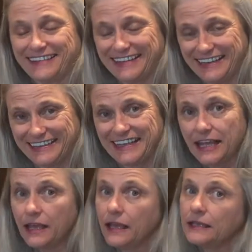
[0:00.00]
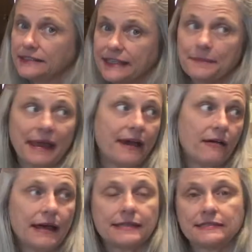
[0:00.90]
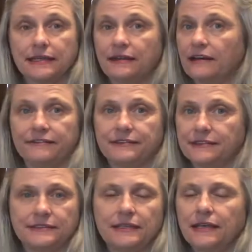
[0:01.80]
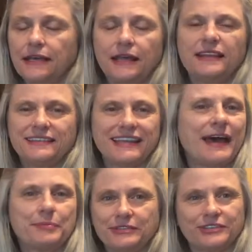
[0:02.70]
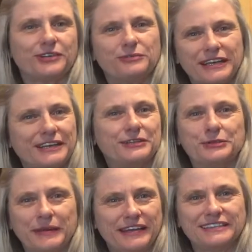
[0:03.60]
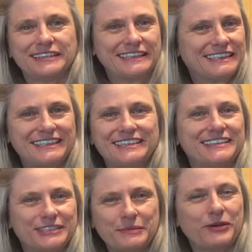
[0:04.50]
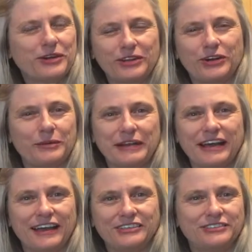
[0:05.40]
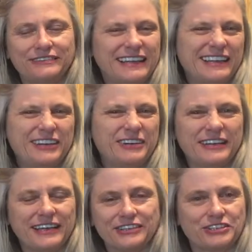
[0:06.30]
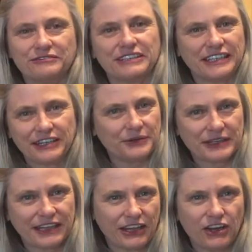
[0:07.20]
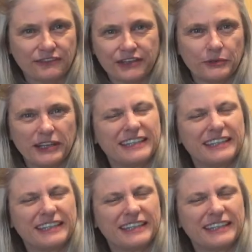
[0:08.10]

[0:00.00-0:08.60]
And somehow I set off this happens on a regular basis. The smoke alarm and I here in the kitchen really don't get along very well.